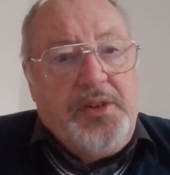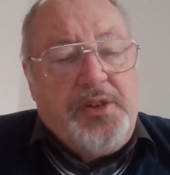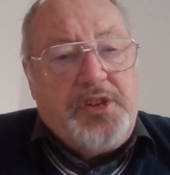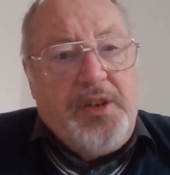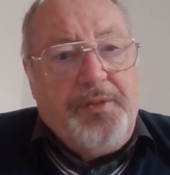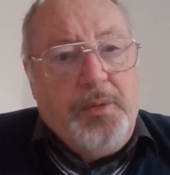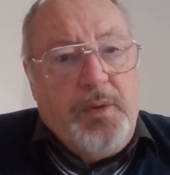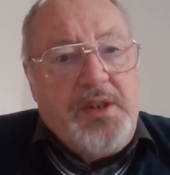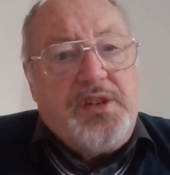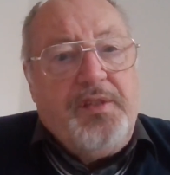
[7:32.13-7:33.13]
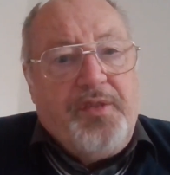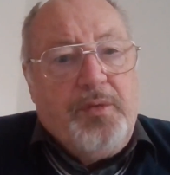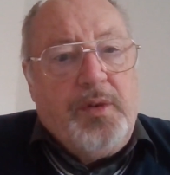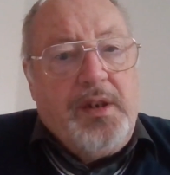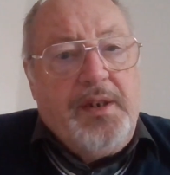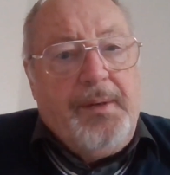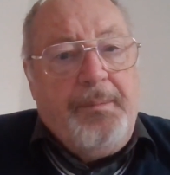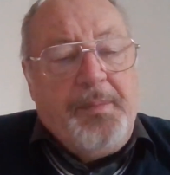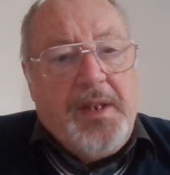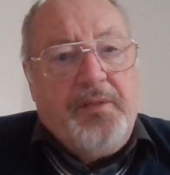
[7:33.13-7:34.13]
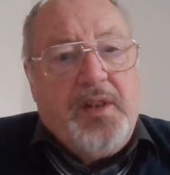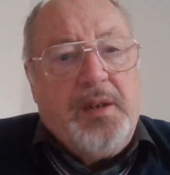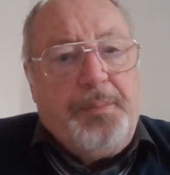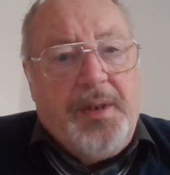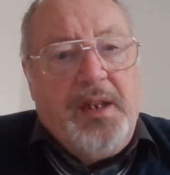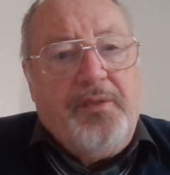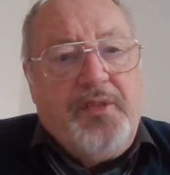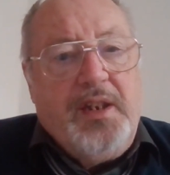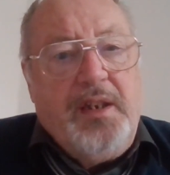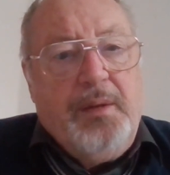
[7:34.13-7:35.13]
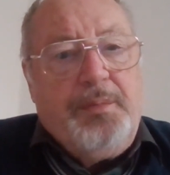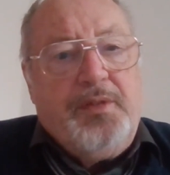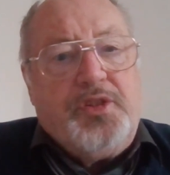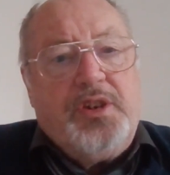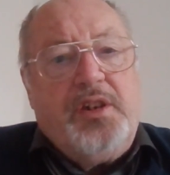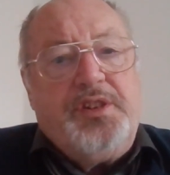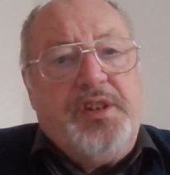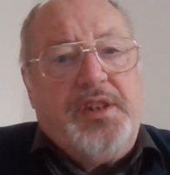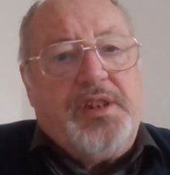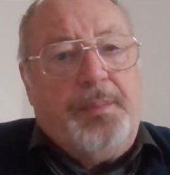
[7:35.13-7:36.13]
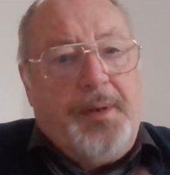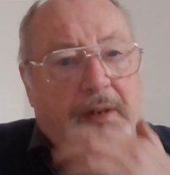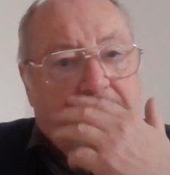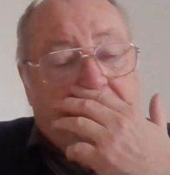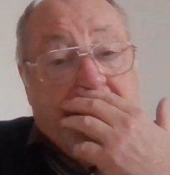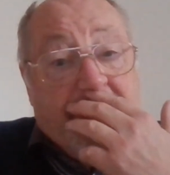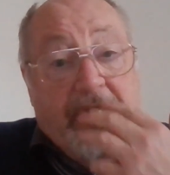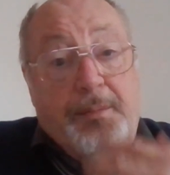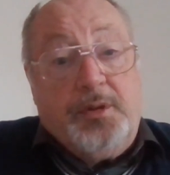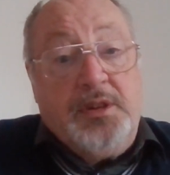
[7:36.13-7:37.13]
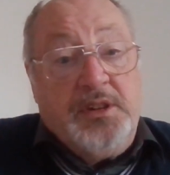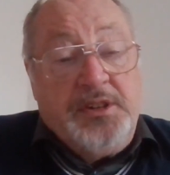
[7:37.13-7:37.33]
Sheffield Wednesday, for one, have got to play a fair number of sides in the top half of the table.